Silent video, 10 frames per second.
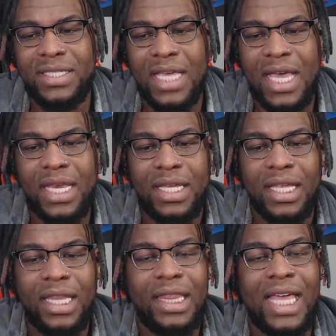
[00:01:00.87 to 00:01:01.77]
said,
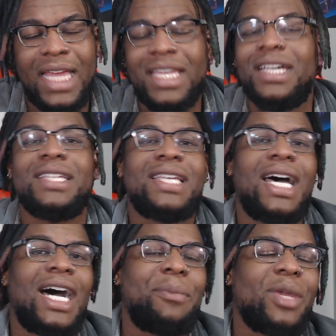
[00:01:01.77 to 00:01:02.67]
let us
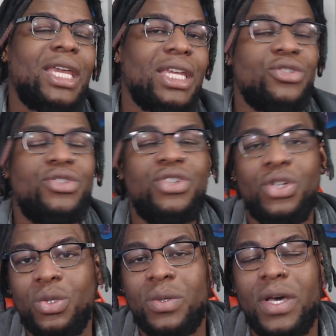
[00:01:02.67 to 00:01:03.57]
hop
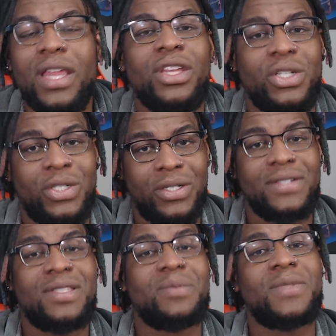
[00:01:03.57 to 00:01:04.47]
into the
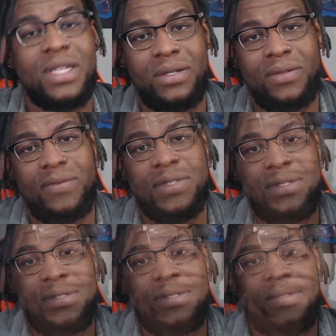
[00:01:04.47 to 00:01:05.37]
cards themselves.
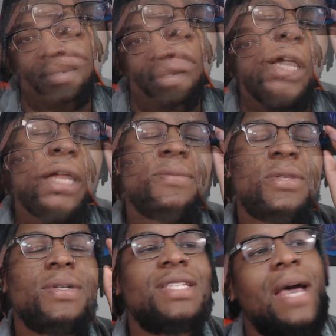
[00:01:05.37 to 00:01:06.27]
All right,
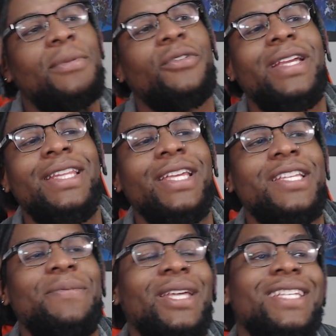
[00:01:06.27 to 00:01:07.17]
so it's time to read
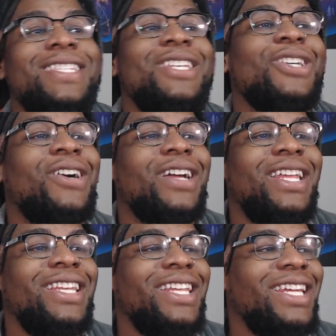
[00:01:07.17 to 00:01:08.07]
these because these are
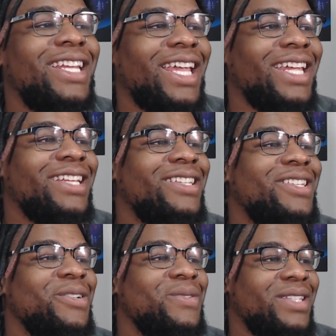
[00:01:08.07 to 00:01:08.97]
indeed a
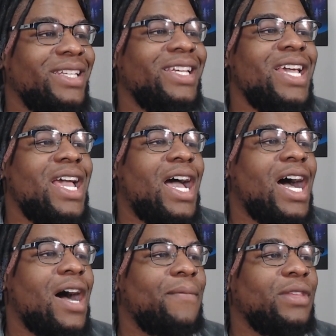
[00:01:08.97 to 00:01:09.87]

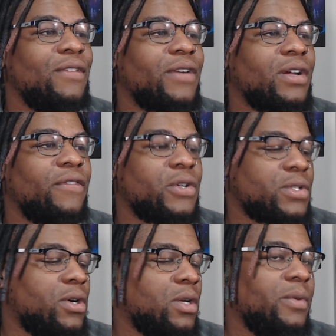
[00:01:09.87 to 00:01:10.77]
doozy. The very first
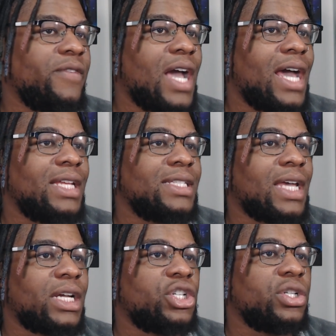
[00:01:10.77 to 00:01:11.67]
card we've got is
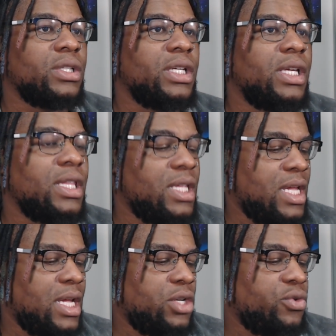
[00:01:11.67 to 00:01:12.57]
actually the
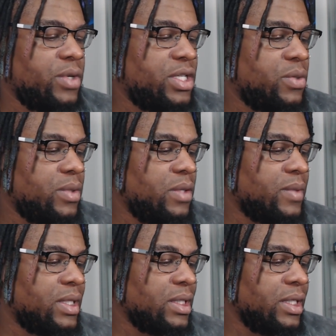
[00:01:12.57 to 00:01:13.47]
Android
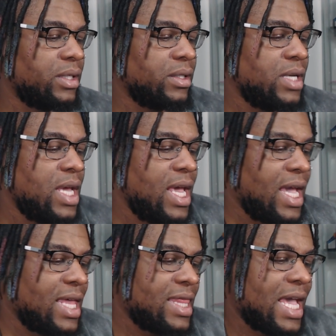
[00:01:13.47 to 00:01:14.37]
21 leader,
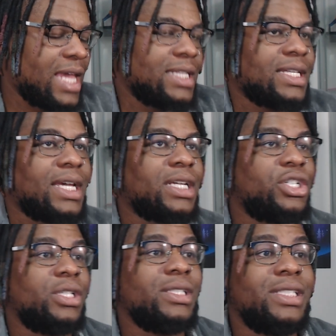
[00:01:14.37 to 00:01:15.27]
and that is
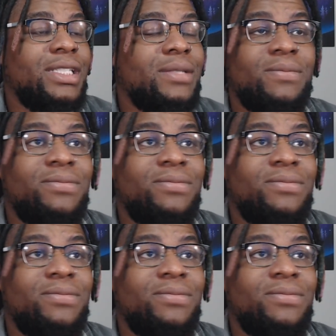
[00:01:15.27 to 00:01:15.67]
actually,